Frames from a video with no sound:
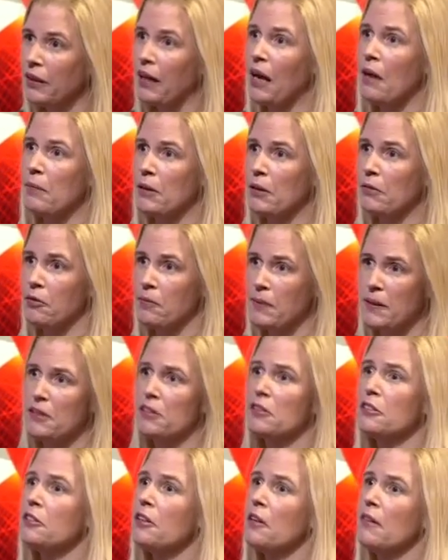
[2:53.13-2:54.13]
coming from
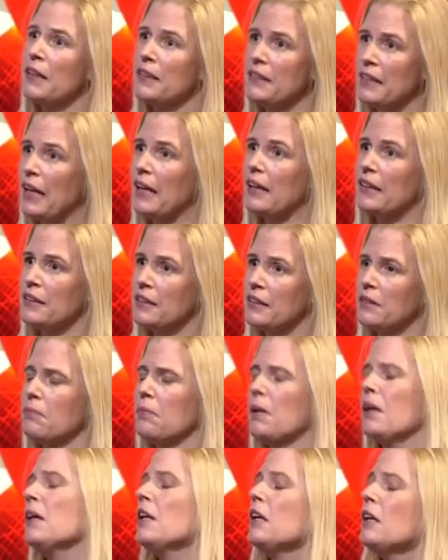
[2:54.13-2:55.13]
us, no antagonism,
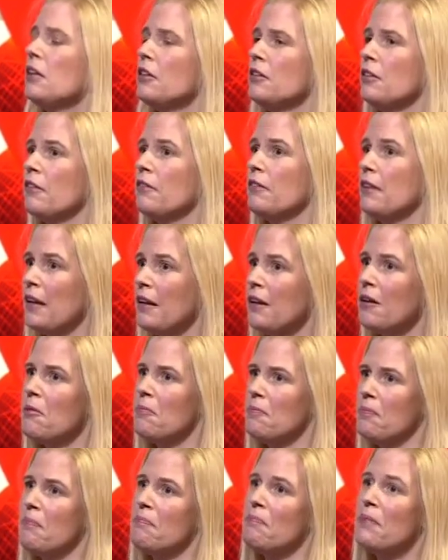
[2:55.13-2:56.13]
but, you know, they
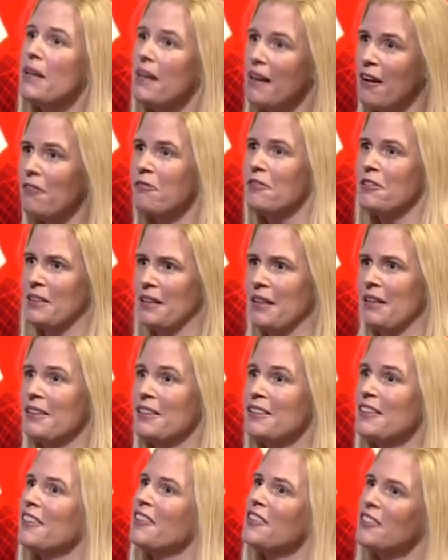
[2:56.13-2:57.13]
are beloved
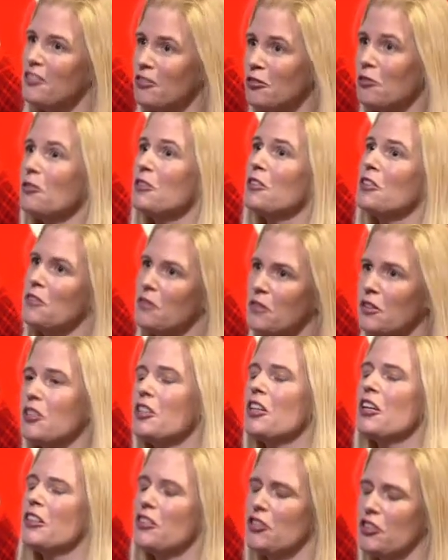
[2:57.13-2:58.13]
sons and daughters of the
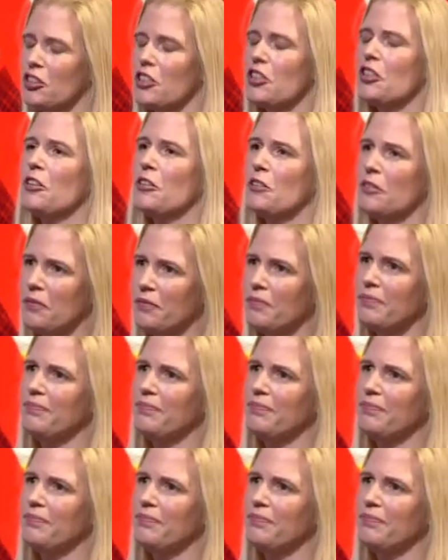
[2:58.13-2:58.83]
Church too.